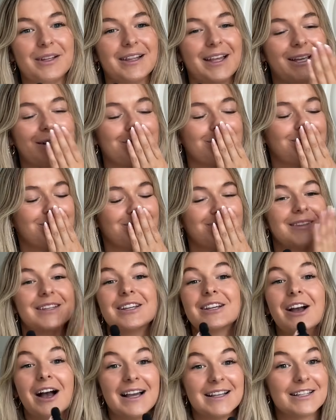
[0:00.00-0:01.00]
Like,
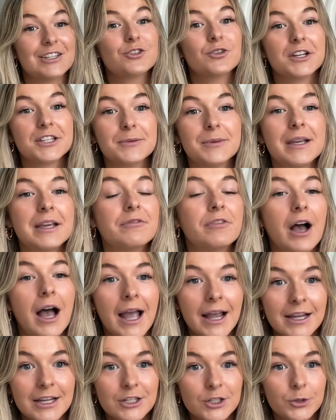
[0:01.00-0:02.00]
guys, trust me, if
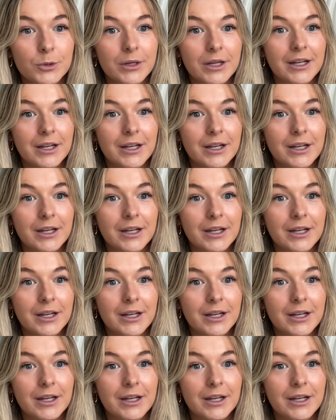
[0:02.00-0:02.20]
I can do